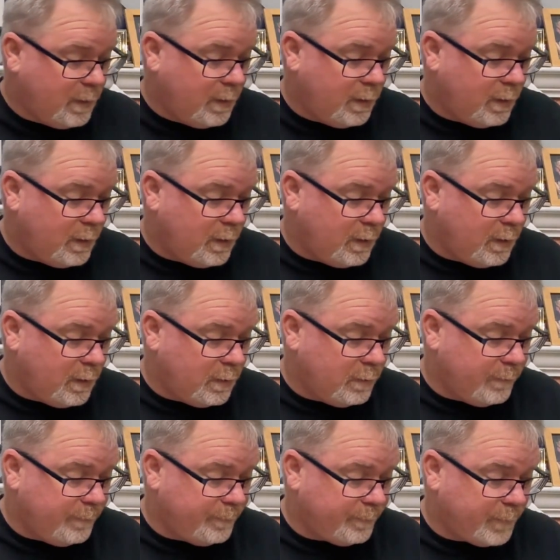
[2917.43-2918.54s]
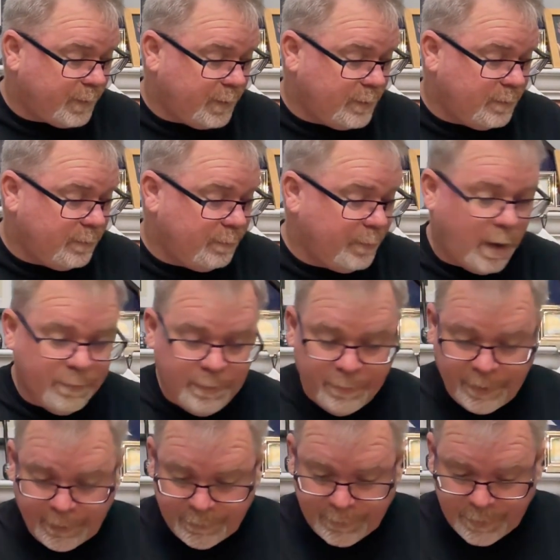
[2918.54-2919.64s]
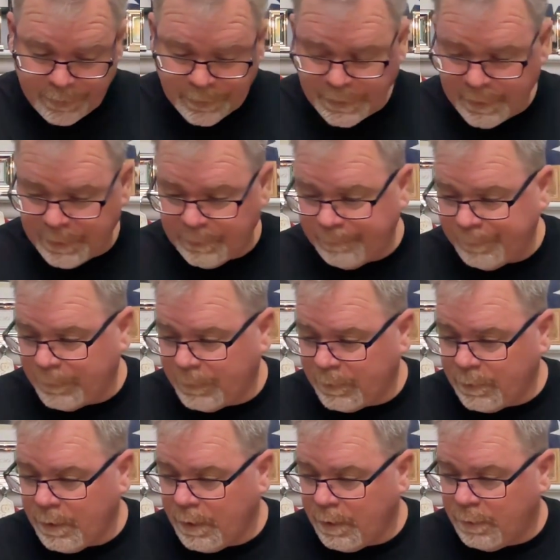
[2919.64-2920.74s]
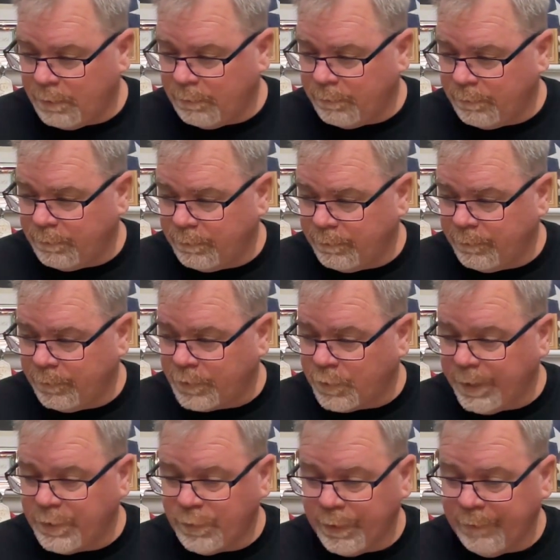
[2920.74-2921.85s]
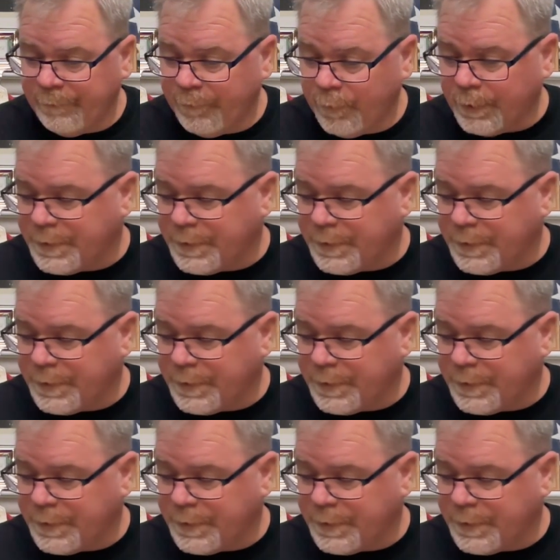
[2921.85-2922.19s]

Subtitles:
But I'll be bringing those in for 2024.